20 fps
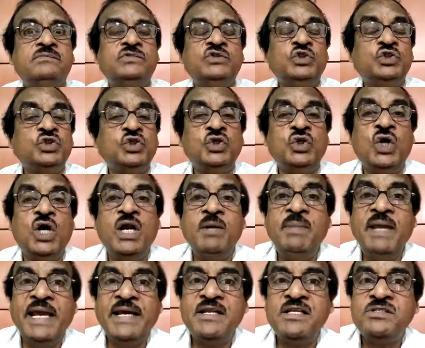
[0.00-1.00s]
You should not
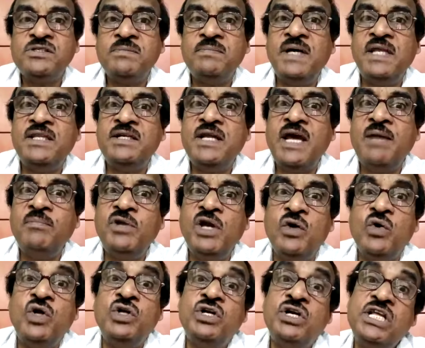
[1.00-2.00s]
be aggressive by the time you are
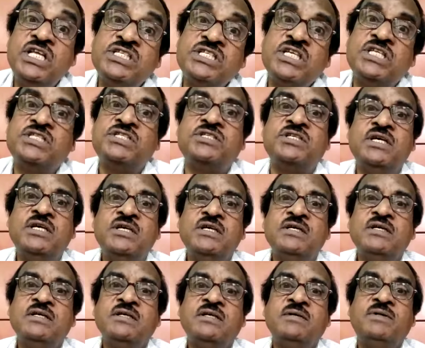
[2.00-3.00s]
going to discuss
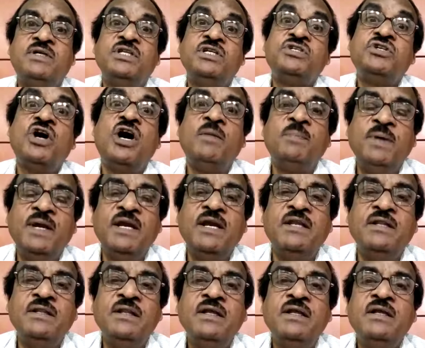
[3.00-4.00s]
about the topic
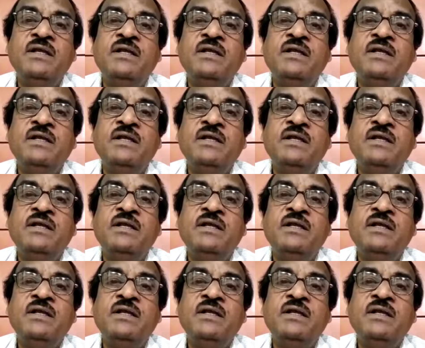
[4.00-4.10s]
in